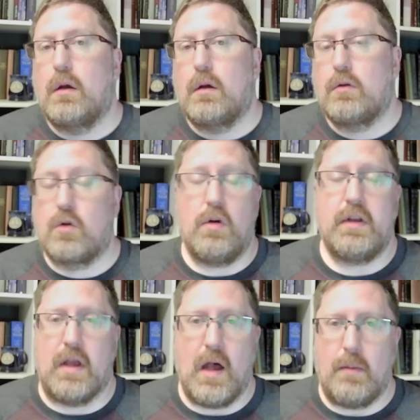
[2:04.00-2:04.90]

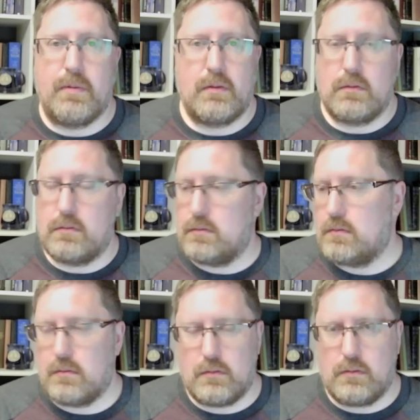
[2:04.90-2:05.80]
Growing up,
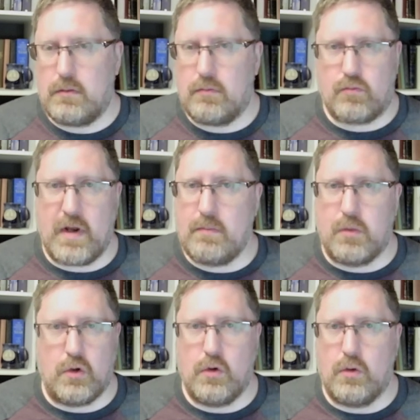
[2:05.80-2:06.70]
red and
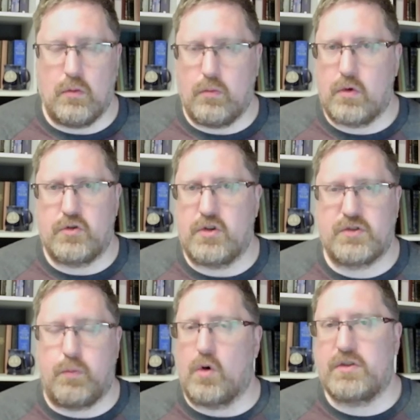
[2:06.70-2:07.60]
blue were just
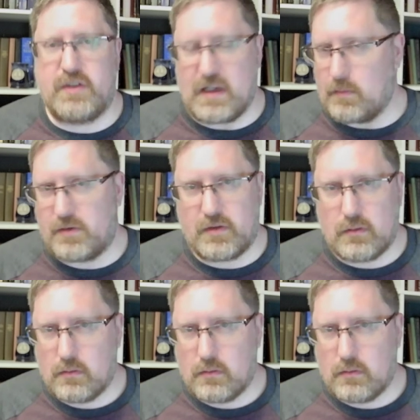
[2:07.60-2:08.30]
sports teams.